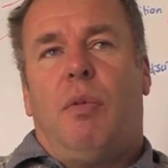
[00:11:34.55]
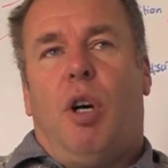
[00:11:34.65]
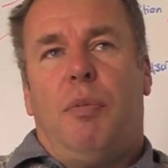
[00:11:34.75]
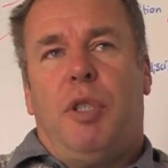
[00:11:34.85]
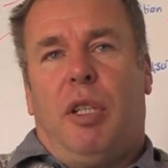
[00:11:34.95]

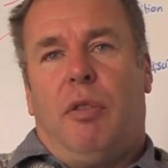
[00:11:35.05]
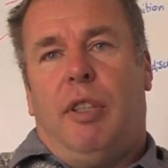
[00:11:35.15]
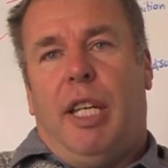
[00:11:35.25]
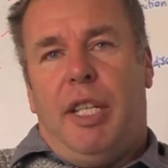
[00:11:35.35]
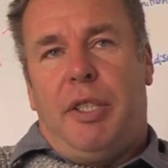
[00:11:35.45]
object
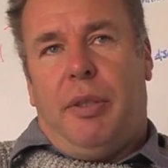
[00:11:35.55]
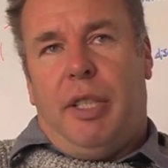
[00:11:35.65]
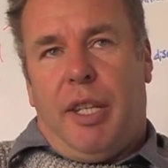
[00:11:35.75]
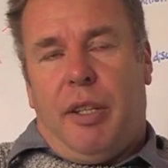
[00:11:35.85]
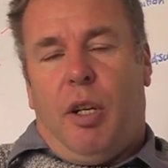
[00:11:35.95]
relates to
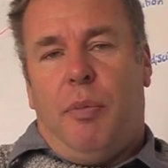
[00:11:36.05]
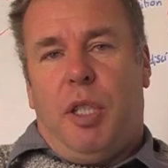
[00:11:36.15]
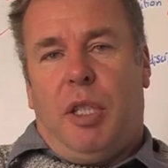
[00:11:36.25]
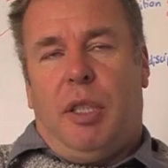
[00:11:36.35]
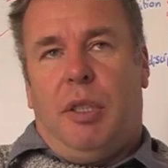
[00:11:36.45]
another
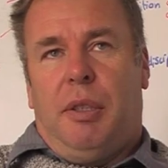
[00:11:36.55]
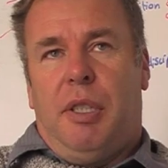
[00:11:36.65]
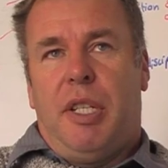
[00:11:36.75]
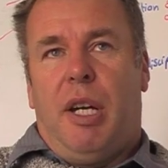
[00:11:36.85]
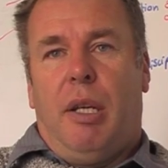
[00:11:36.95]
object in the
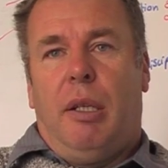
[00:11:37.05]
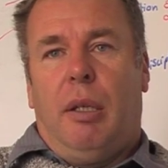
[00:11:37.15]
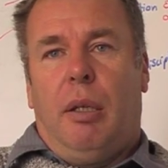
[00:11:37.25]
design.